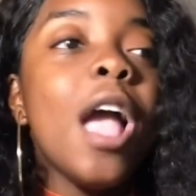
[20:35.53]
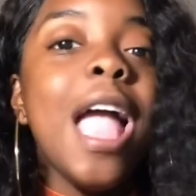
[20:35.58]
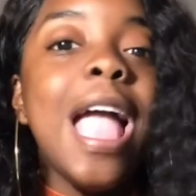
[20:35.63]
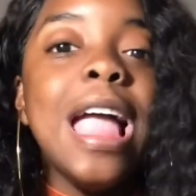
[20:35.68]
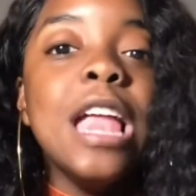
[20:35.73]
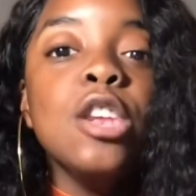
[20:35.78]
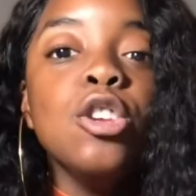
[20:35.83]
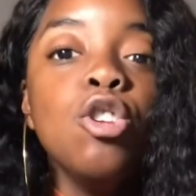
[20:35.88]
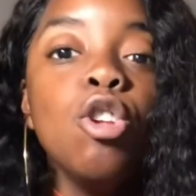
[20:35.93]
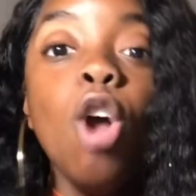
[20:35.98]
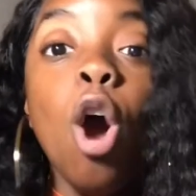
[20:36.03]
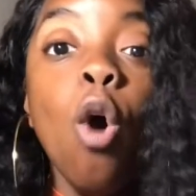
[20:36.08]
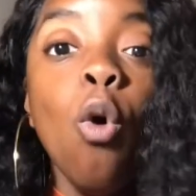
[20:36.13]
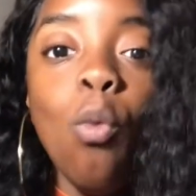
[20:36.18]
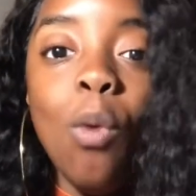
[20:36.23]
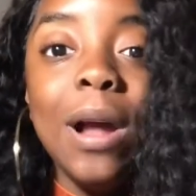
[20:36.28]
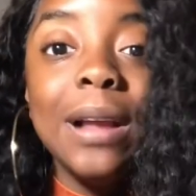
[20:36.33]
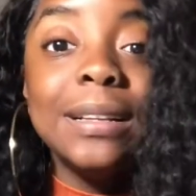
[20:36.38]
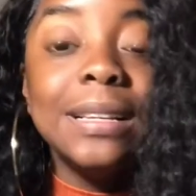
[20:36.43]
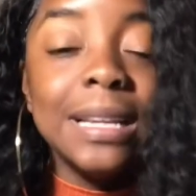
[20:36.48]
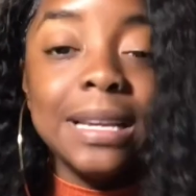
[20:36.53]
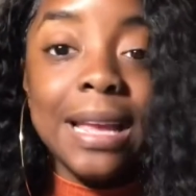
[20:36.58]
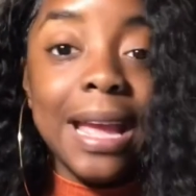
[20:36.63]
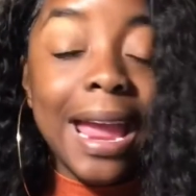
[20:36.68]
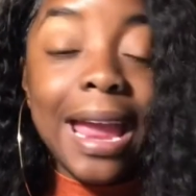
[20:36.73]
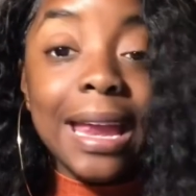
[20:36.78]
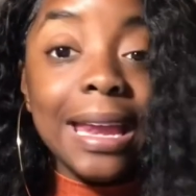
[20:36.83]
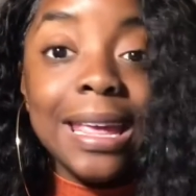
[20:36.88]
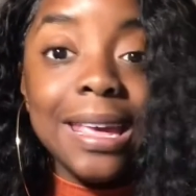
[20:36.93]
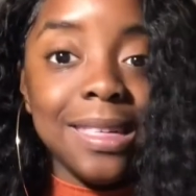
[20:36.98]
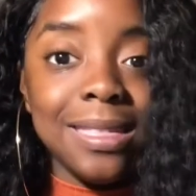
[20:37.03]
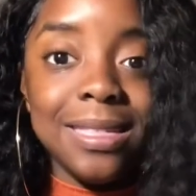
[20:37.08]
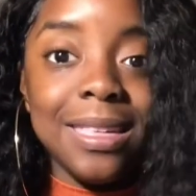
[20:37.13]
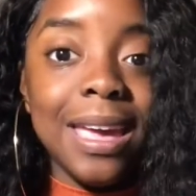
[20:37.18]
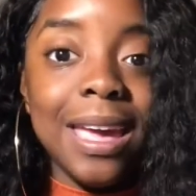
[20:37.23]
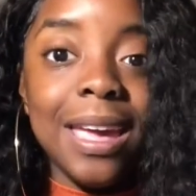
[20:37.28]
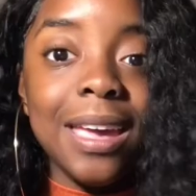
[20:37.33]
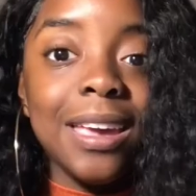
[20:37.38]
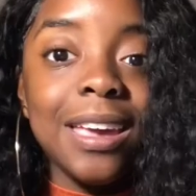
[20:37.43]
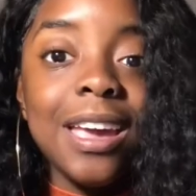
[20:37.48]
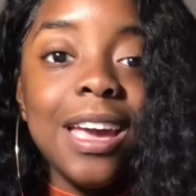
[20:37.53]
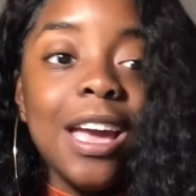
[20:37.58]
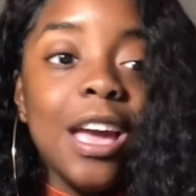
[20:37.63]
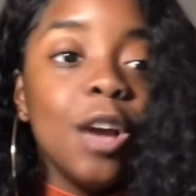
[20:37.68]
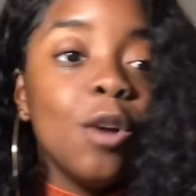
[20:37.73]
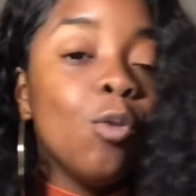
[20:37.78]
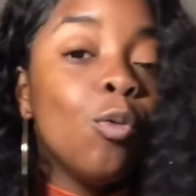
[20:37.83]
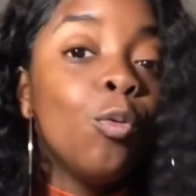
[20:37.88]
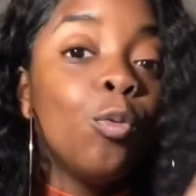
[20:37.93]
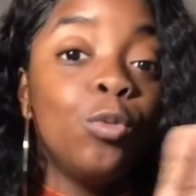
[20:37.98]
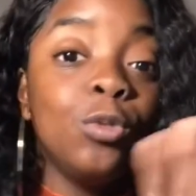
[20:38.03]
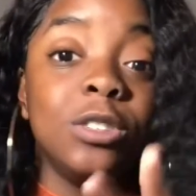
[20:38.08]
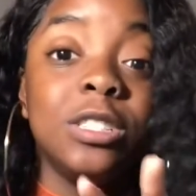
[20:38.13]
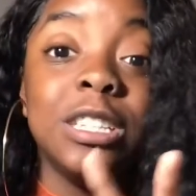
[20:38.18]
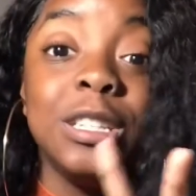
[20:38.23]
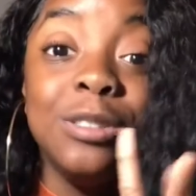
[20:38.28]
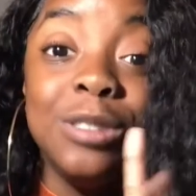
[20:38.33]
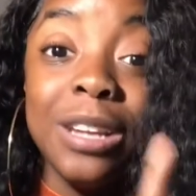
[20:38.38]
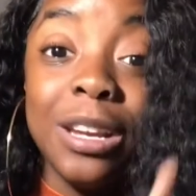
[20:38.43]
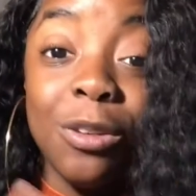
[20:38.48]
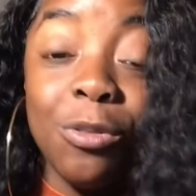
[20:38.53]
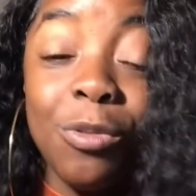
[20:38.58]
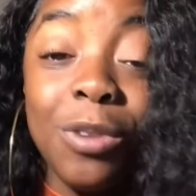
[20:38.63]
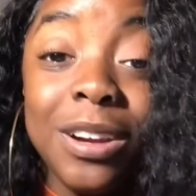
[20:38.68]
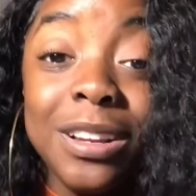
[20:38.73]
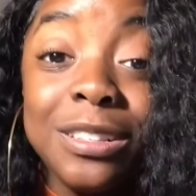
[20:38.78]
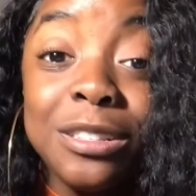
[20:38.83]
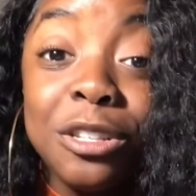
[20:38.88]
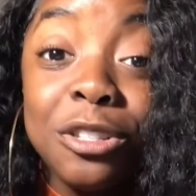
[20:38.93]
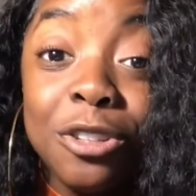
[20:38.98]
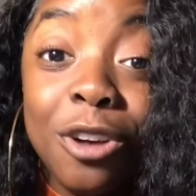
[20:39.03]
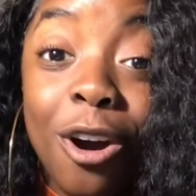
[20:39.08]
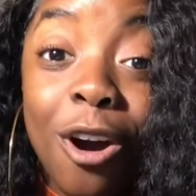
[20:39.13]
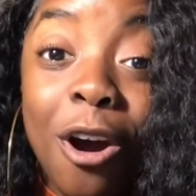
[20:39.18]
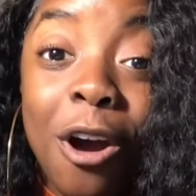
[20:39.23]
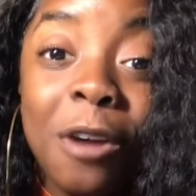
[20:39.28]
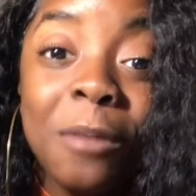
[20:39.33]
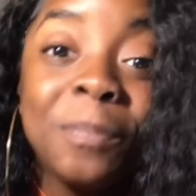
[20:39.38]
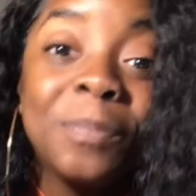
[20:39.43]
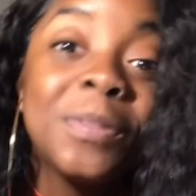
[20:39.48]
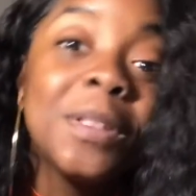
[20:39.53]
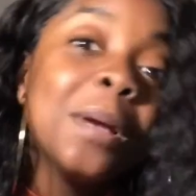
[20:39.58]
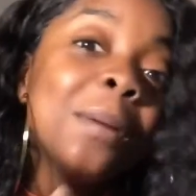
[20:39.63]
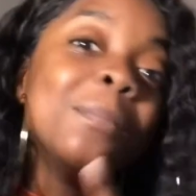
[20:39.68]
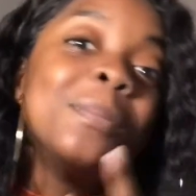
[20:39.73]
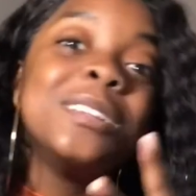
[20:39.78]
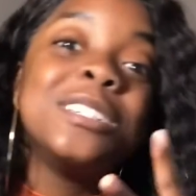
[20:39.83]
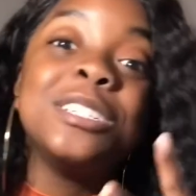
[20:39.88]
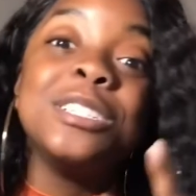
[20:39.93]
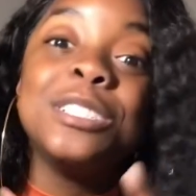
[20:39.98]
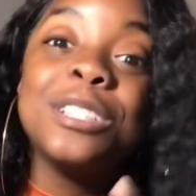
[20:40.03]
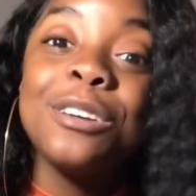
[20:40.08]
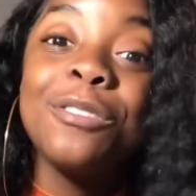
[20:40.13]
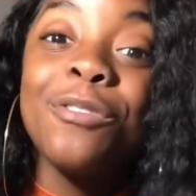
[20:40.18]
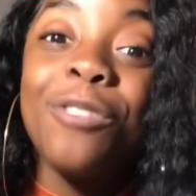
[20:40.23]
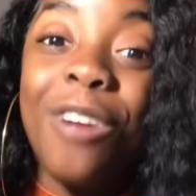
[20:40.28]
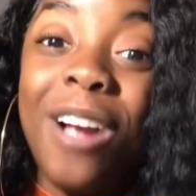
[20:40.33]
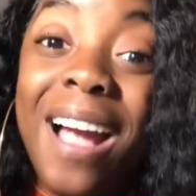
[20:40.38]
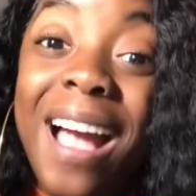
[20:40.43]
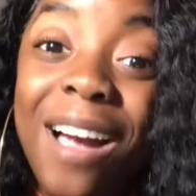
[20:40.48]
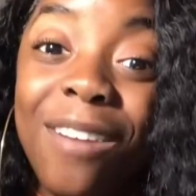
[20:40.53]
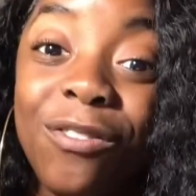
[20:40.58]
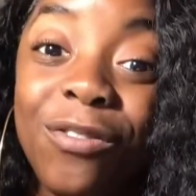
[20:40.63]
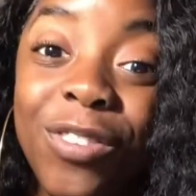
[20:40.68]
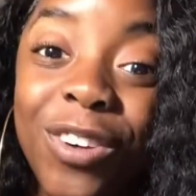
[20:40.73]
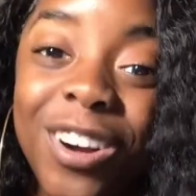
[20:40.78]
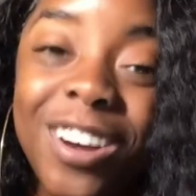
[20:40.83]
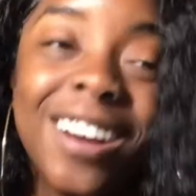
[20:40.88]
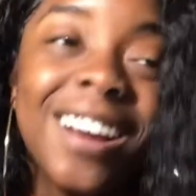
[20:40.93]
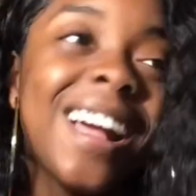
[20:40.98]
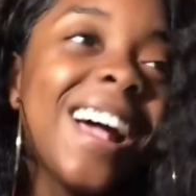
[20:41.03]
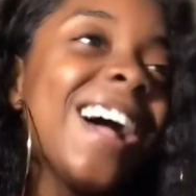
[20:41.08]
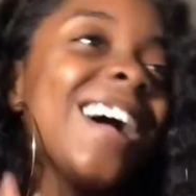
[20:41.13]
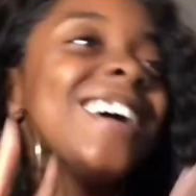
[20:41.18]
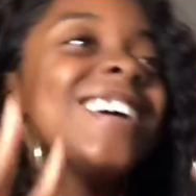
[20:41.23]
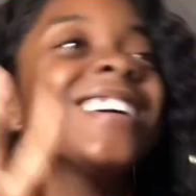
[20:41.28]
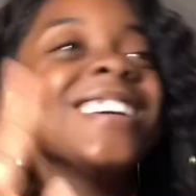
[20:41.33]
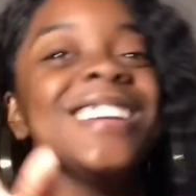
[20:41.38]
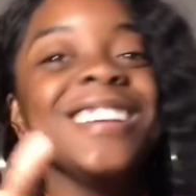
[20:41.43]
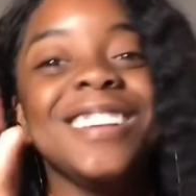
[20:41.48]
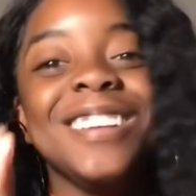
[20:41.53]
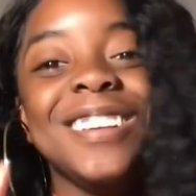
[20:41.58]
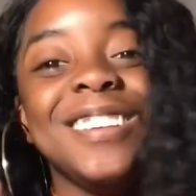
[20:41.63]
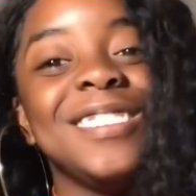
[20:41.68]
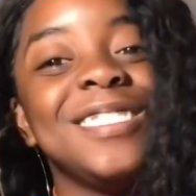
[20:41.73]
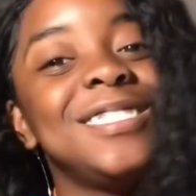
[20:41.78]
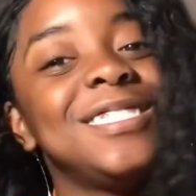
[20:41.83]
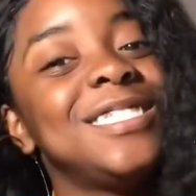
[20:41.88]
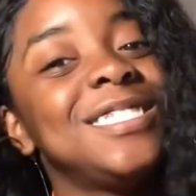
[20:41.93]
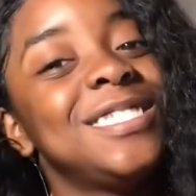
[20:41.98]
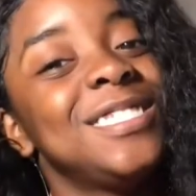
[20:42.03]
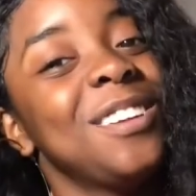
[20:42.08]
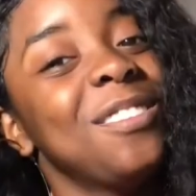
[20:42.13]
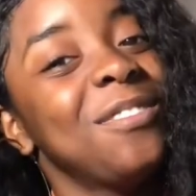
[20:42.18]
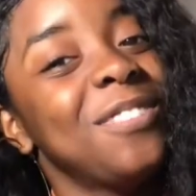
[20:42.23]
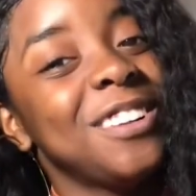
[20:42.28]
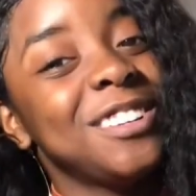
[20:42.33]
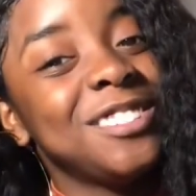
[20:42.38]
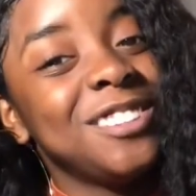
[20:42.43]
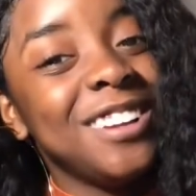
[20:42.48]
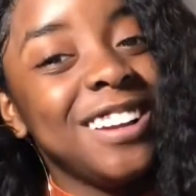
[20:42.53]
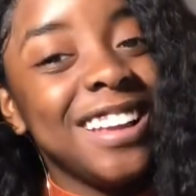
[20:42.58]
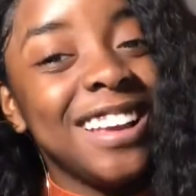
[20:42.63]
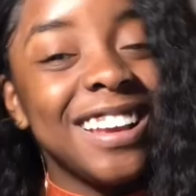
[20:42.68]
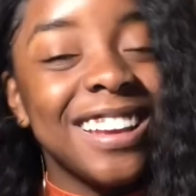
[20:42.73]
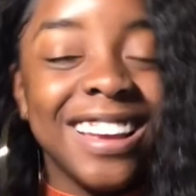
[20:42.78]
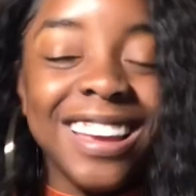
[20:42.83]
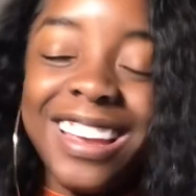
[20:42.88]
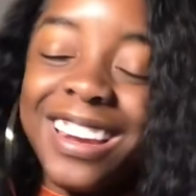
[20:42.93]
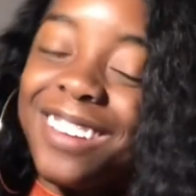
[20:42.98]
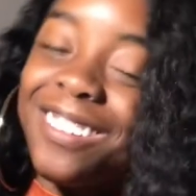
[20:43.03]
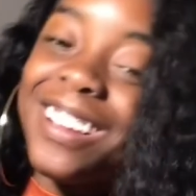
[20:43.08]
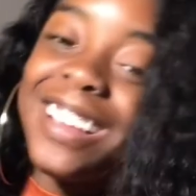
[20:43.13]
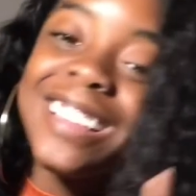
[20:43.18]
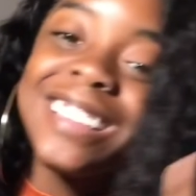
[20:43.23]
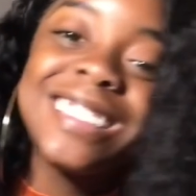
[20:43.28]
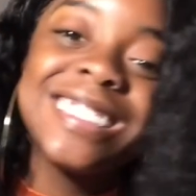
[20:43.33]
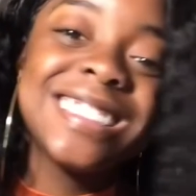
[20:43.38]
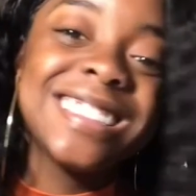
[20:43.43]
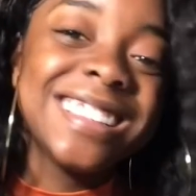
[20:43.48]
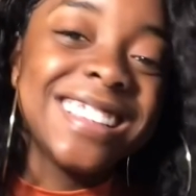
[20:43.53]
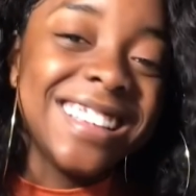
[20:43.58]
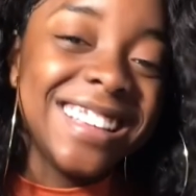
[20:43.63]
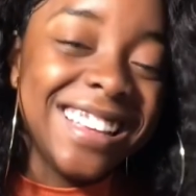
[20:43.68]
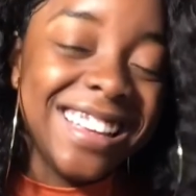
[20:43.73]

and no one did anything. She didn't want us to talk, but she took forever. It was so frustrating. Anyways,